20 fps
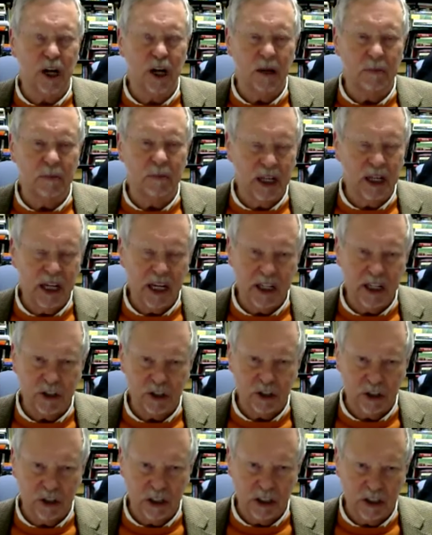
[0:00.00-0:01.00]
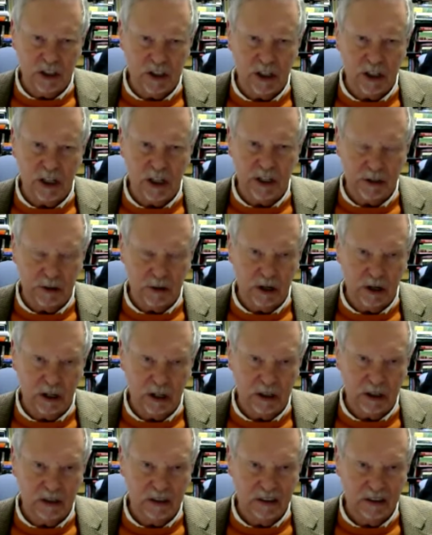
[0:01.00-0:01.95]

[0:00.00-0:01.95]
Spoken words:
obligation is to the drug,